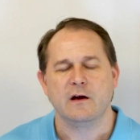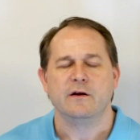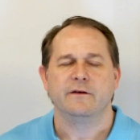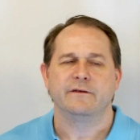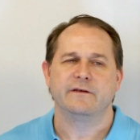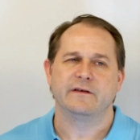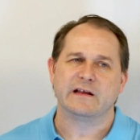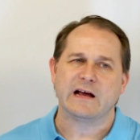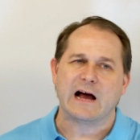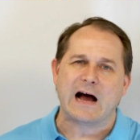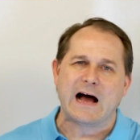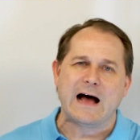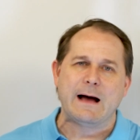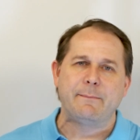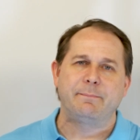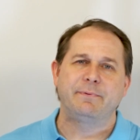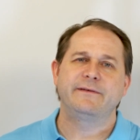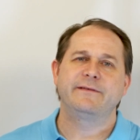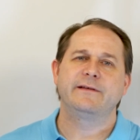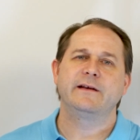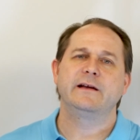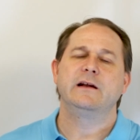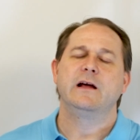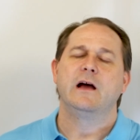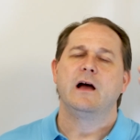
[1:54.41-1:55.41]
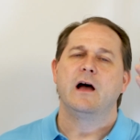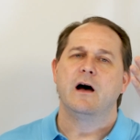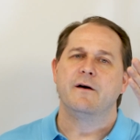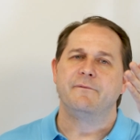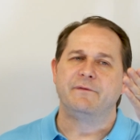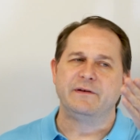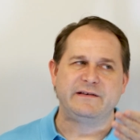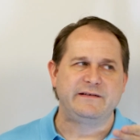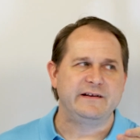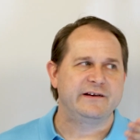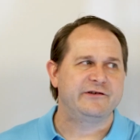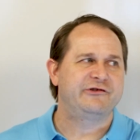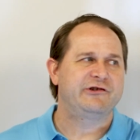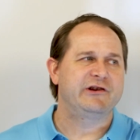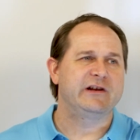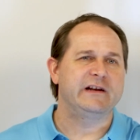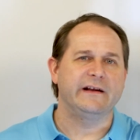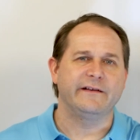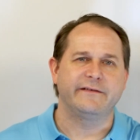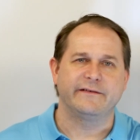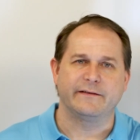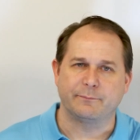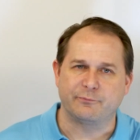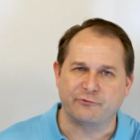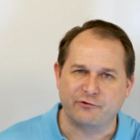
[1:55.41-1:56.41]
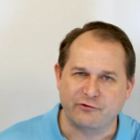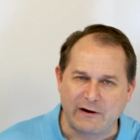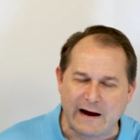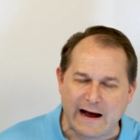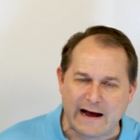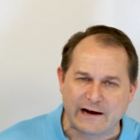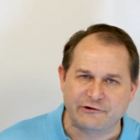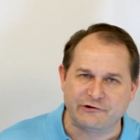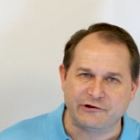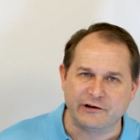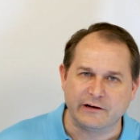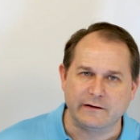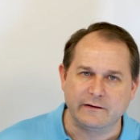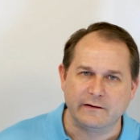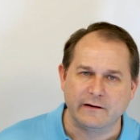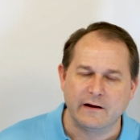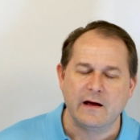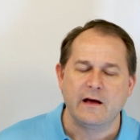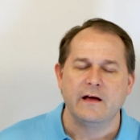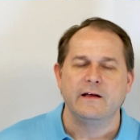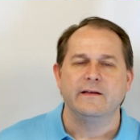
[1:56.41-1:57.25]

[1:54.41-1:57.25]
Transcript: So the opposite of addition is subtraction.